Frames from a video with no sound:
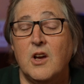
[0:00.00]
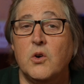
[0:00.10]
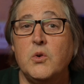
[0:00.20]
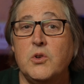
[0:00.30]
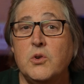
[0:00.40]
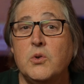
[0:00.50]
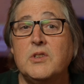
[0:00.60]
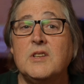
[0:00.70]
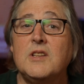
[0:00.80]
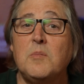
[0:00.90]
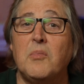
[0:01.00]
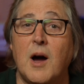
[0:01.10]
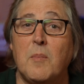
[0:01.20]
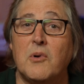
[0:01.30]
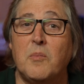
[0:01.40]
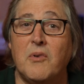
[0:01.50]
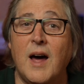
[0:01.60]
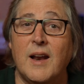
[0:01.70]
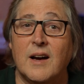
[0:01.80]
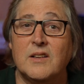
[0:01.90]
who uses the proper
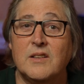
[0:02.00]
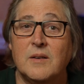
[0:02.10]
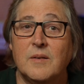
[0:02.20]
product,